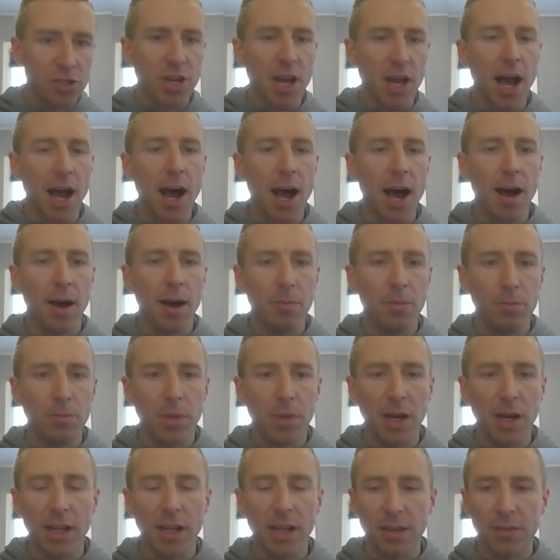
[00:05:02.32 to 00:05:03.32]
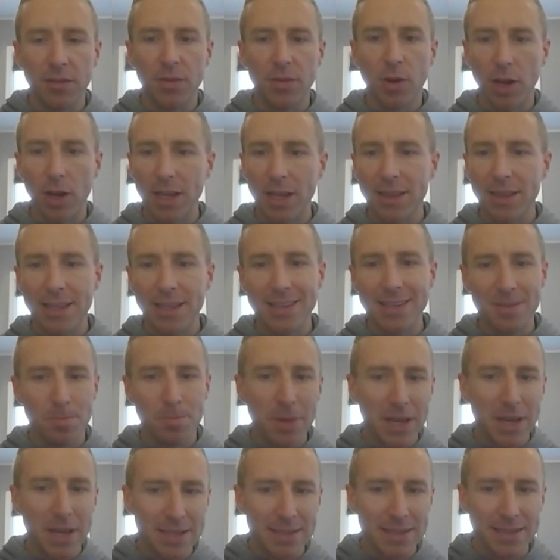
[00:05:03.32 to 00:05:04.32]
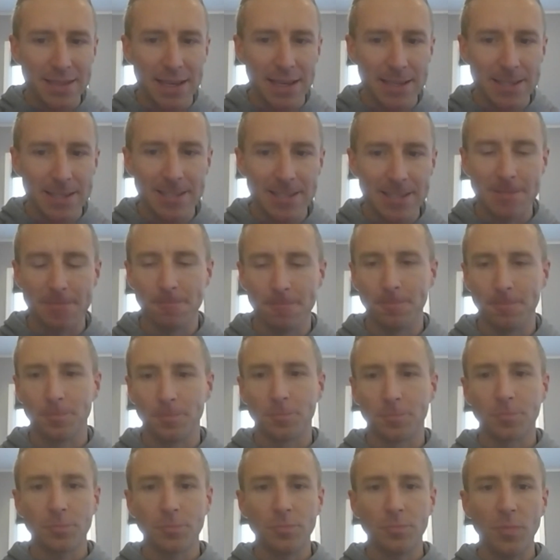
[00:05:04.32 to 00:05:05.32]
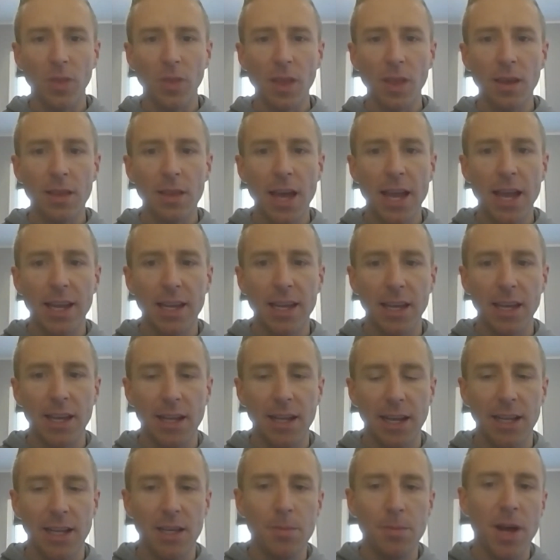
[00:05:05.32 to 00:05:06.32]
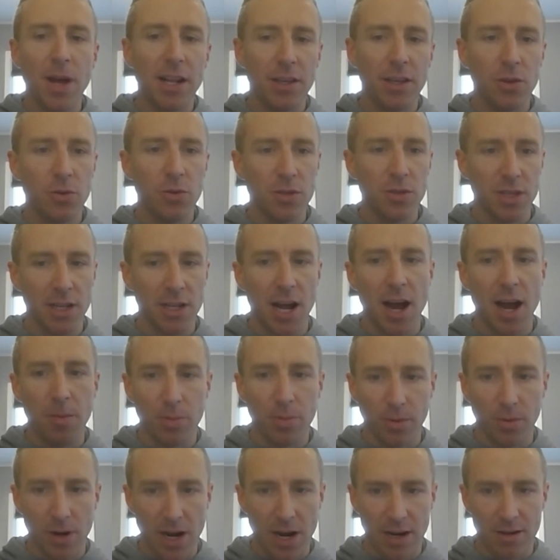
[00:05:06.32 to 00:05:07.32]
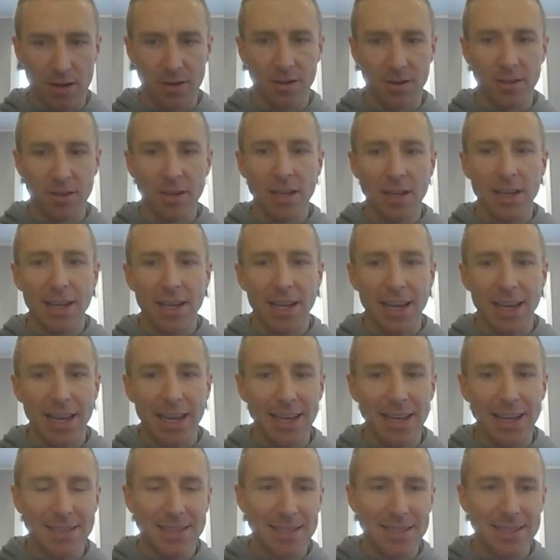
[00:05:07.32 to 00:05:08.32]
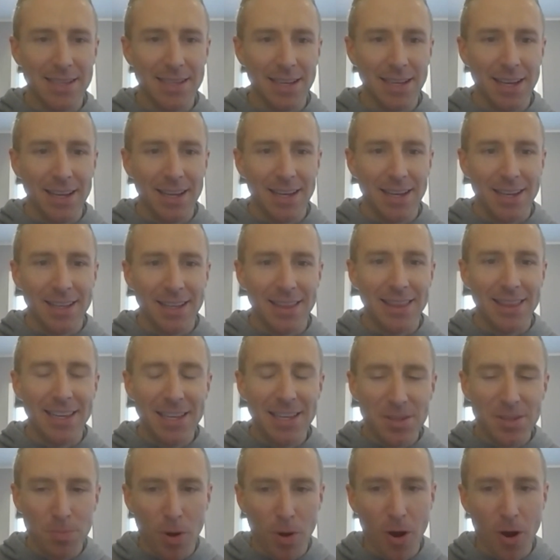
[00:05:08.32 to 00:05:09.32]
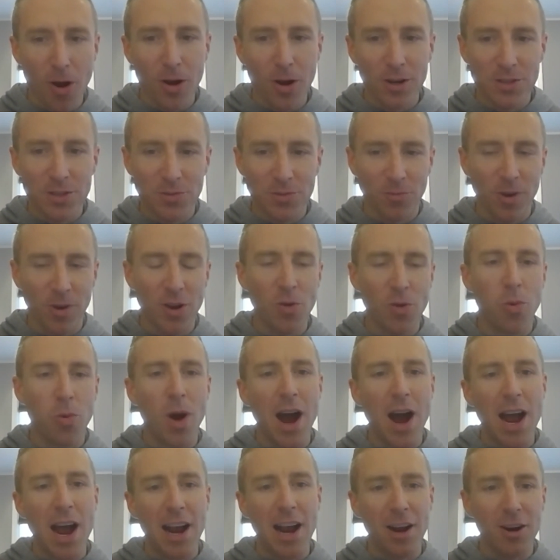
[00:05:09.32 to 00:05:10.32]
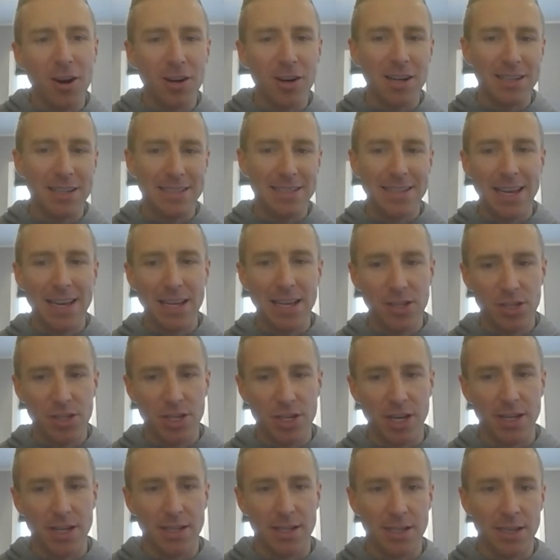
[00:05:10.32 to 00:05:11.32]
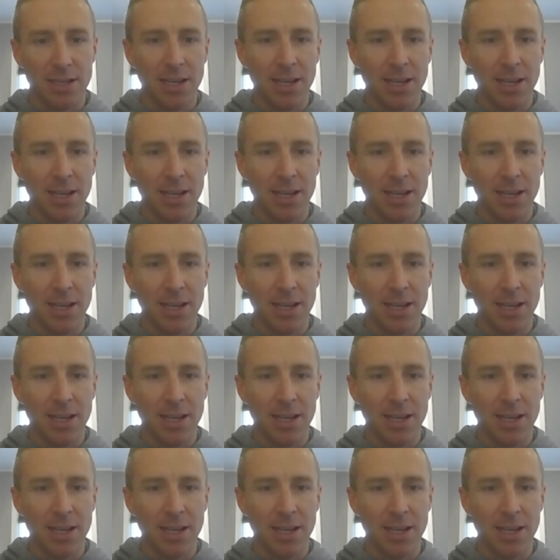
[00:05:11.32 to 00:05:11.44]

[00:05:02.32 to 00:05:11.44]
good job. But if you're in this business, like anybody who's an operator, it's these parks require attention